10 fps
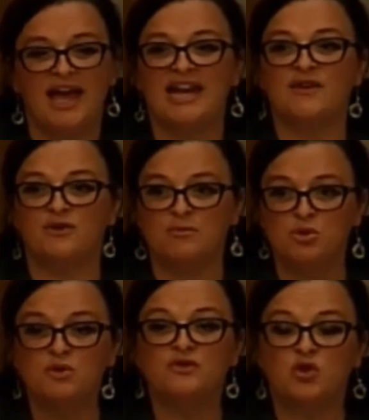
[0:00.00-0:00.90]
And if we
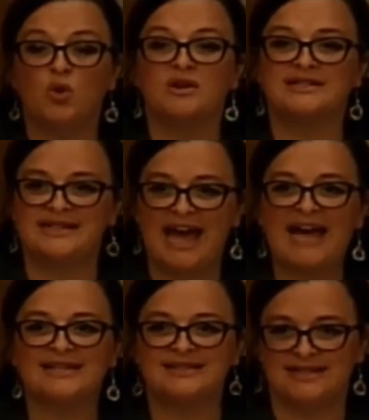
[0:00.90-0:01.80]
move towards
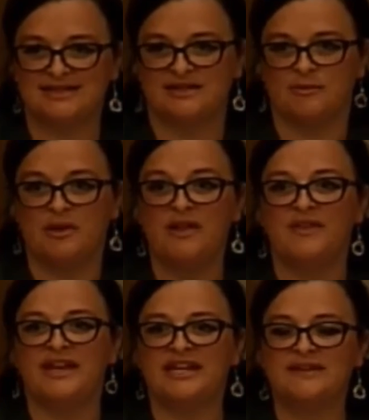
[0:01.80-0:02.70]
that system,
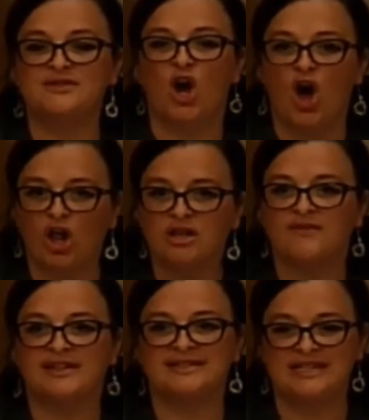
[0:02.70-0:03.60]
then it gives all
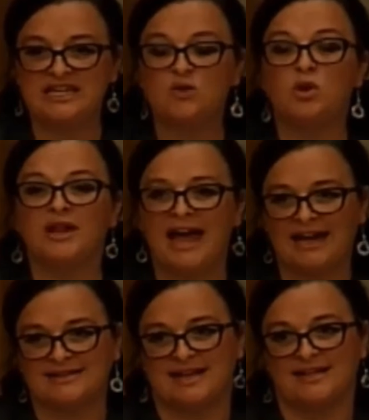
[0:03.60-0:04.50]
of us equal
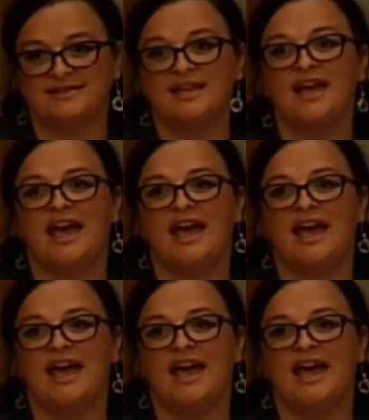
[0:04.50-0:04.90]
access.